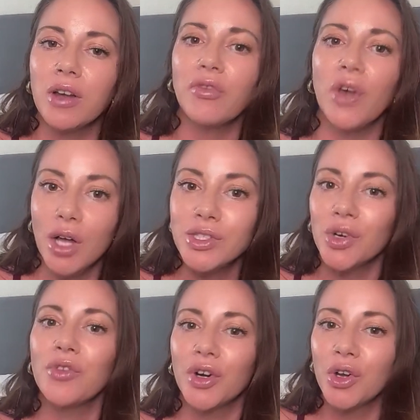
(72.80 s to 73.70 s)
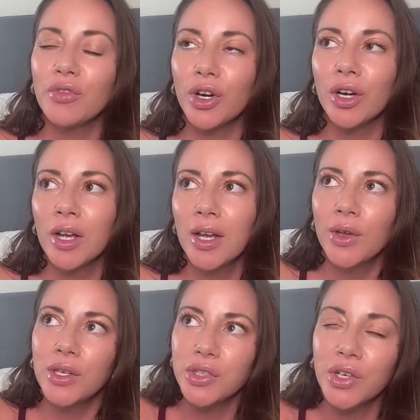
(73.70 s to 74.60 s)
good enough thoughts over and over,
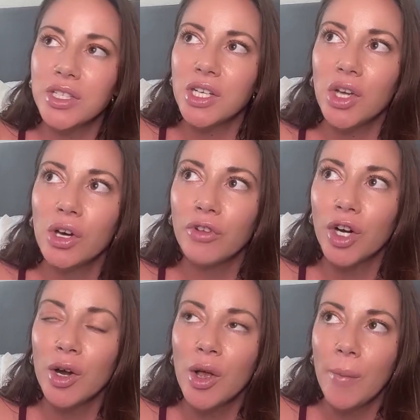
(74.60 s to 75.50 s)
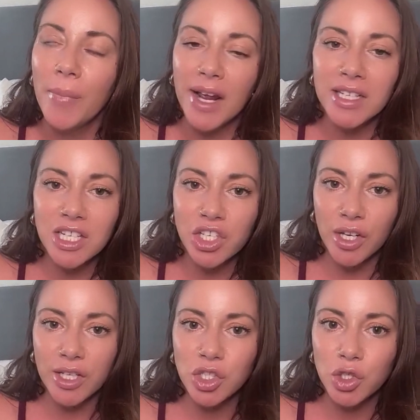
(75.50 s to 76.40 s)
it's going to take over. But I
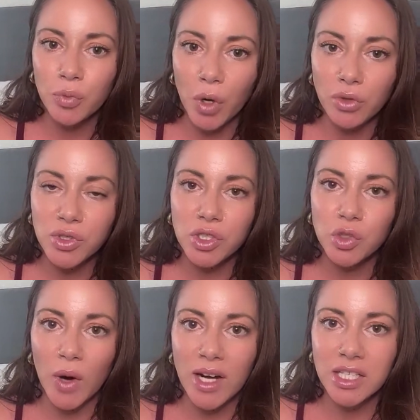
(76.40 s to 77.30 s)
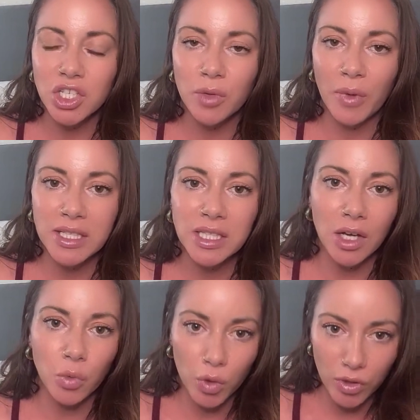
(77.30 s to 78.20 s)
teach clients to do both. So this is why I teach the
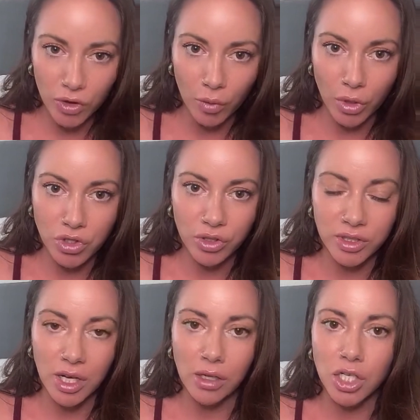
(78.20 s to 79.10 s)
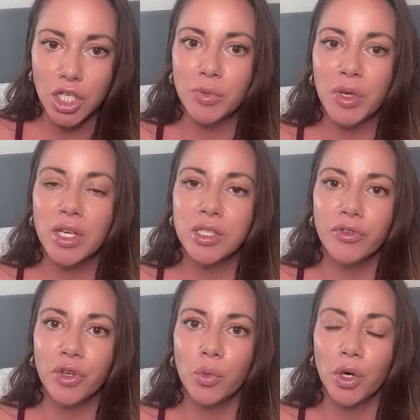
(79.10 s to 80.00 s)
mindset with the emotional intelligence,
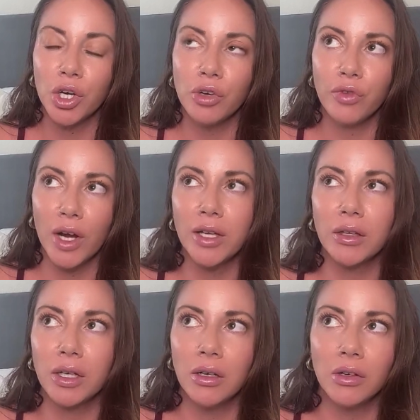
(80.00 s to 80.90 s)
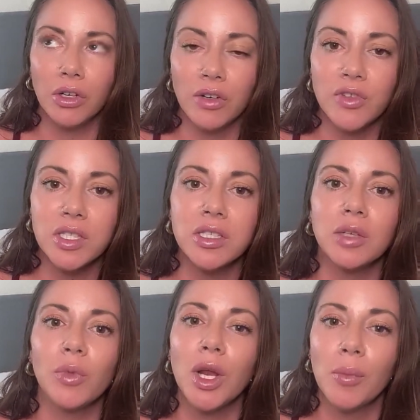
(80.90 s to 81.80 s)
because if you can work on regulating your nervous
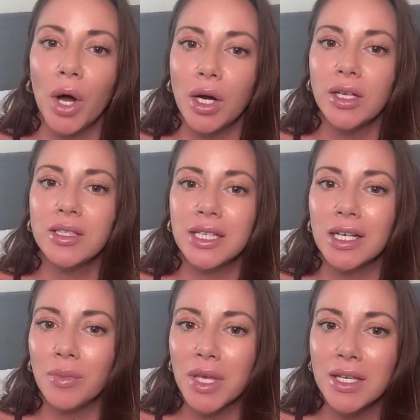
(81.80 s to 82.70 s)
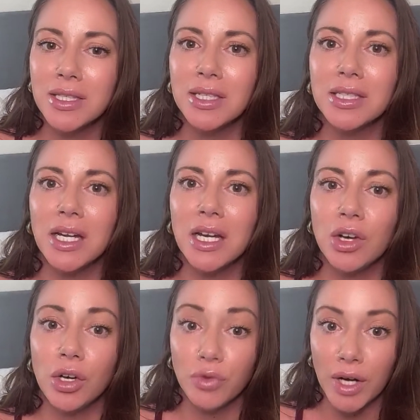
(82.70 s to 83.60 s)
system and embodying a state of peace and
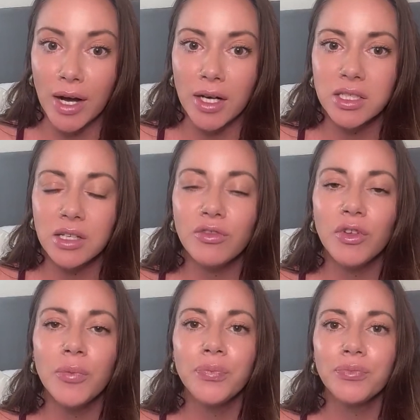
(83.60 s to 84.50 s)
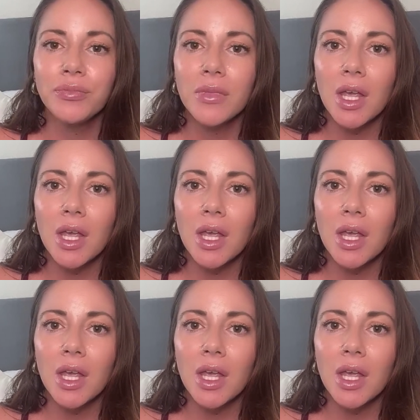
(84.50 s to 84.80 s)
staying non-reactive